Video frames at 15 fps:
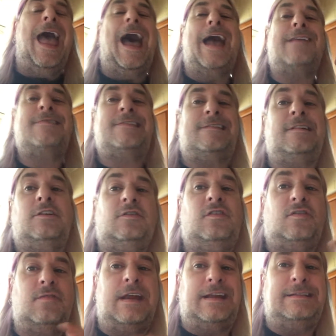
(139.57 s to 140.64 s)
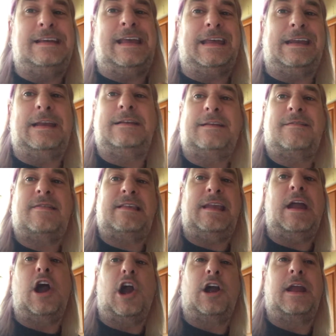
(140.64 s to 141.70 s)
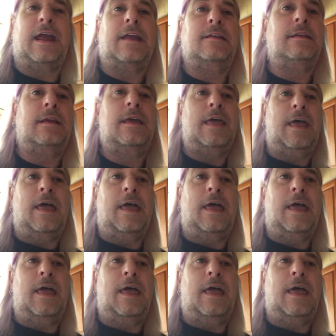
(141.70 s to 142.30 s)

I still do need to get in to see Hargan,